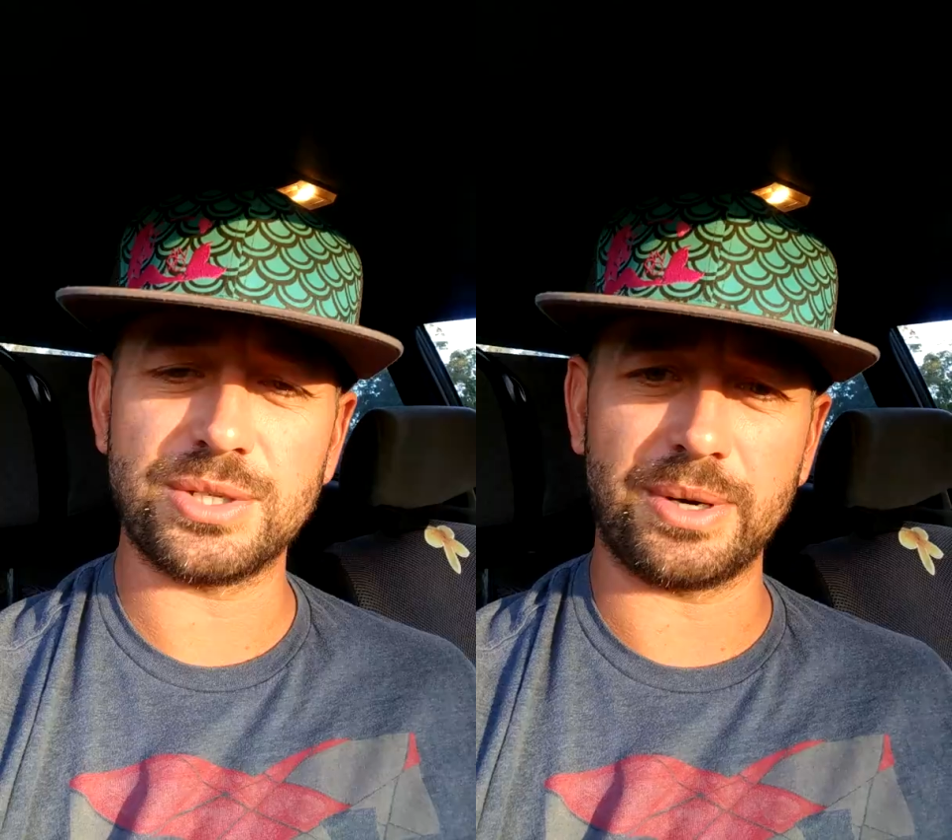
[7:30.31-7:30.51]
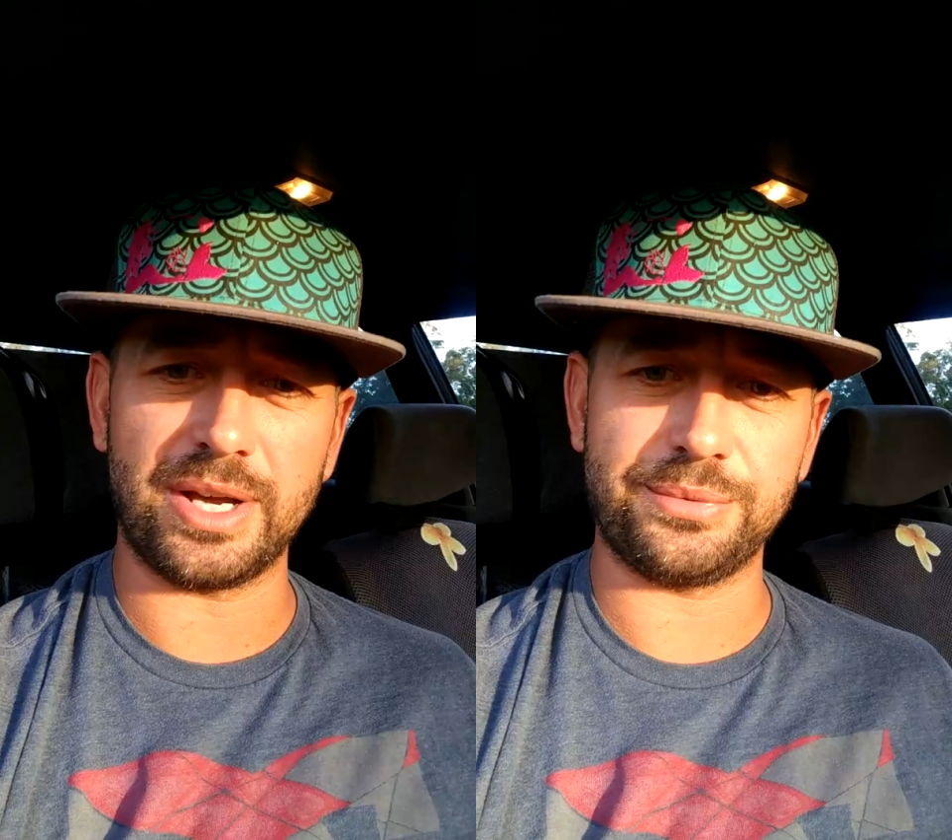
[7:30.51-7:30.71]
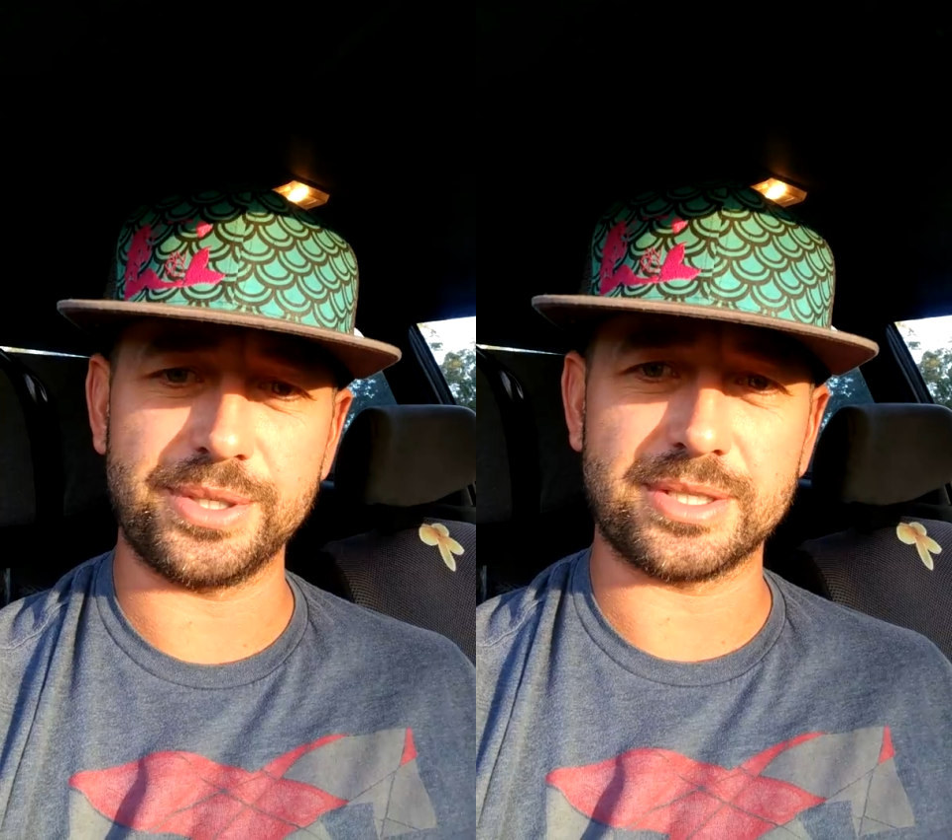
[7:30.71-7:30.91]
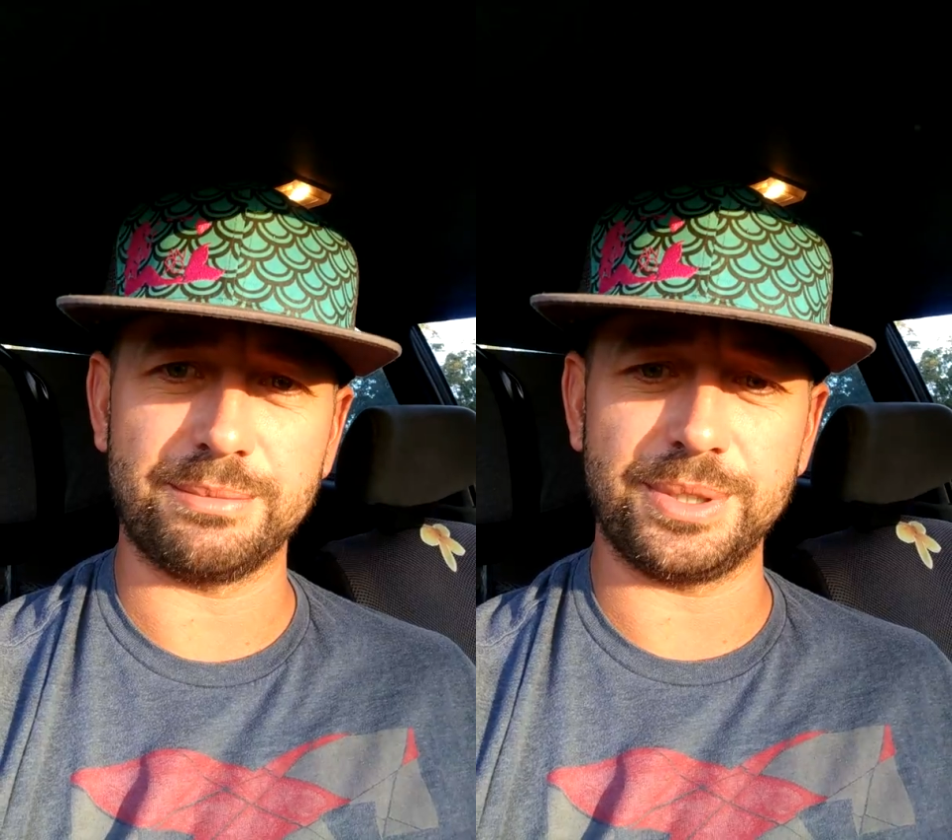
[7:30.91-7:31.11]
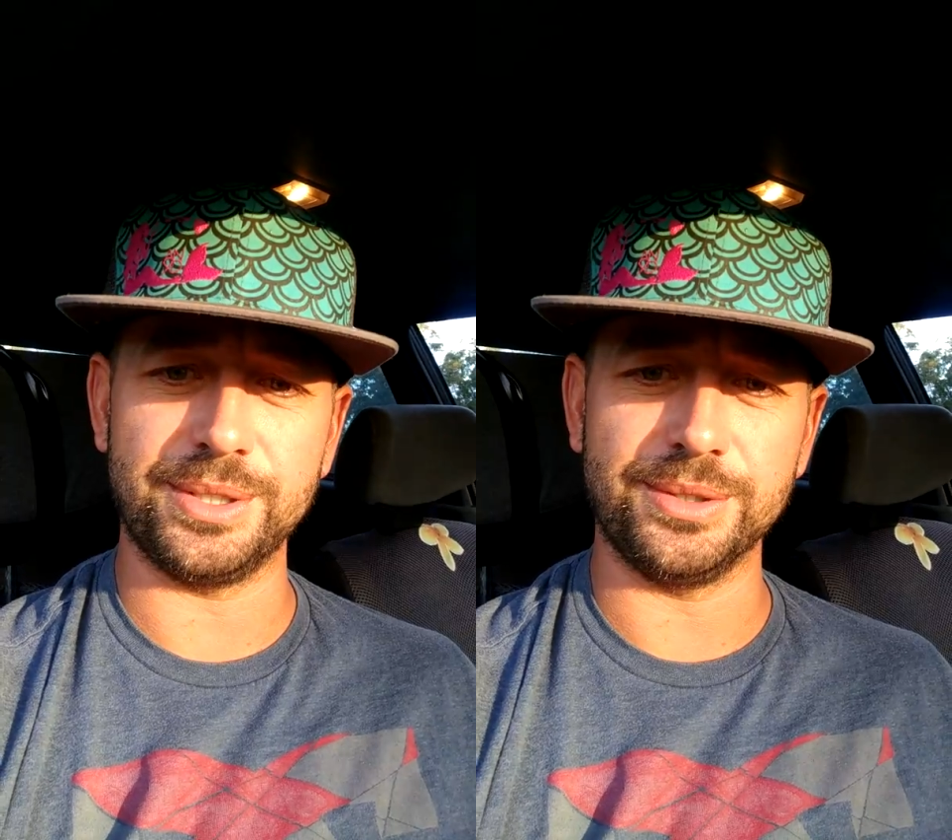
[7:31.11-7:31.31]
2.5 weeks
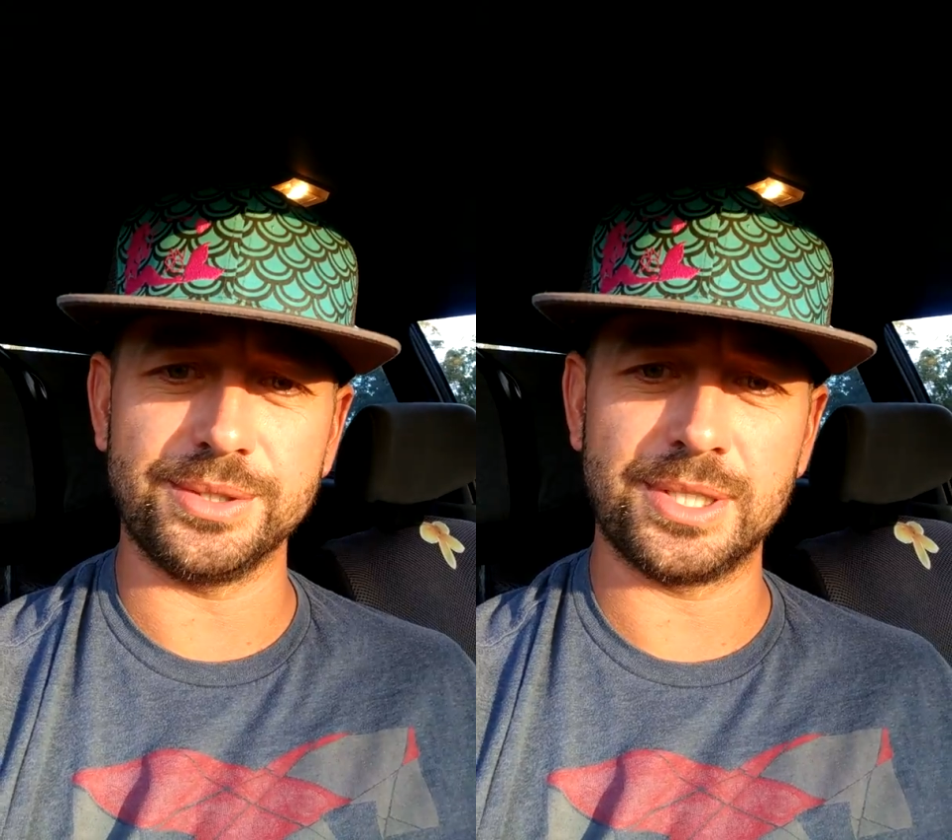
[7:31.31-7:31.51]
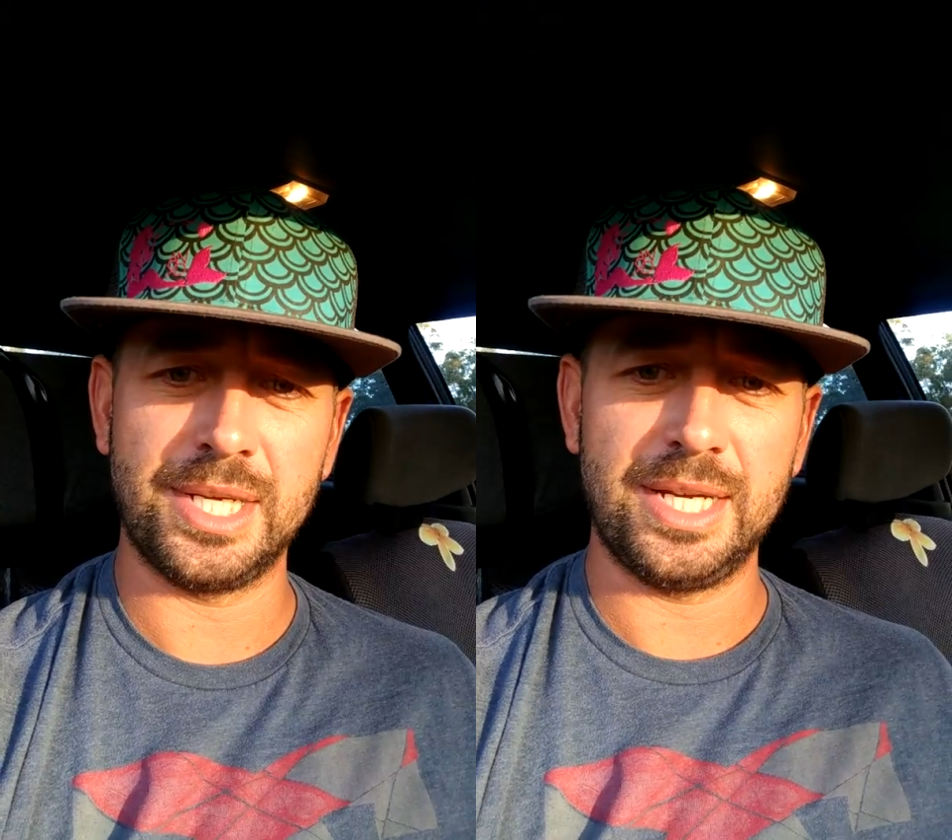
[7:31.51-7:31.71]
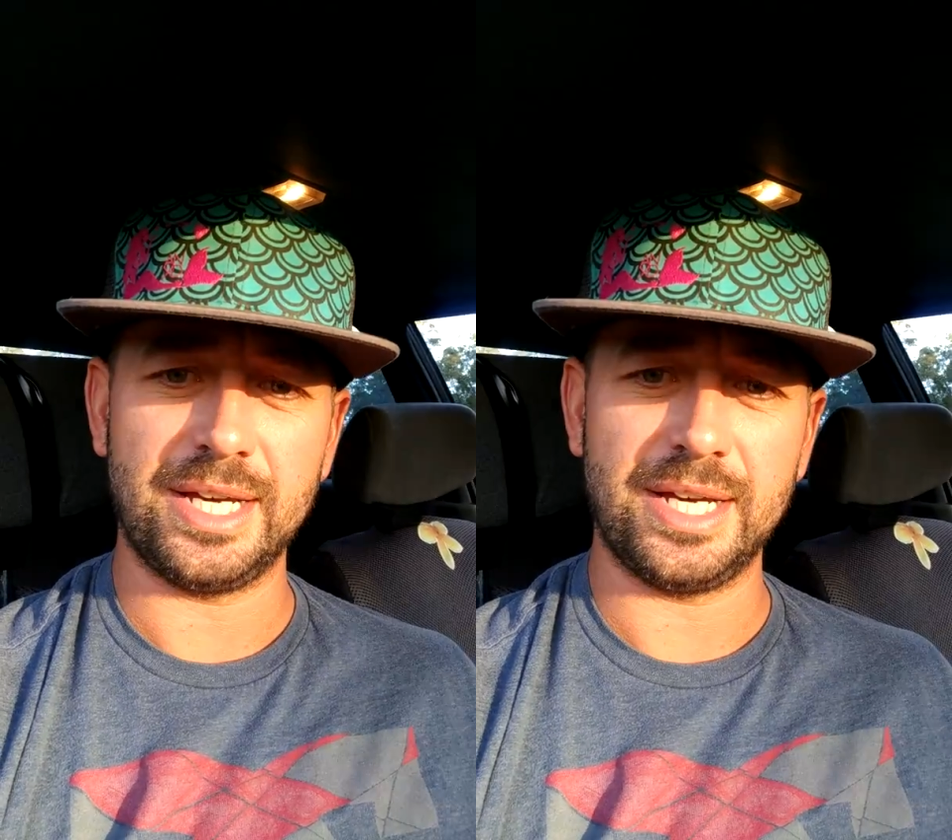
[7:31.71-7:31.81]
to build,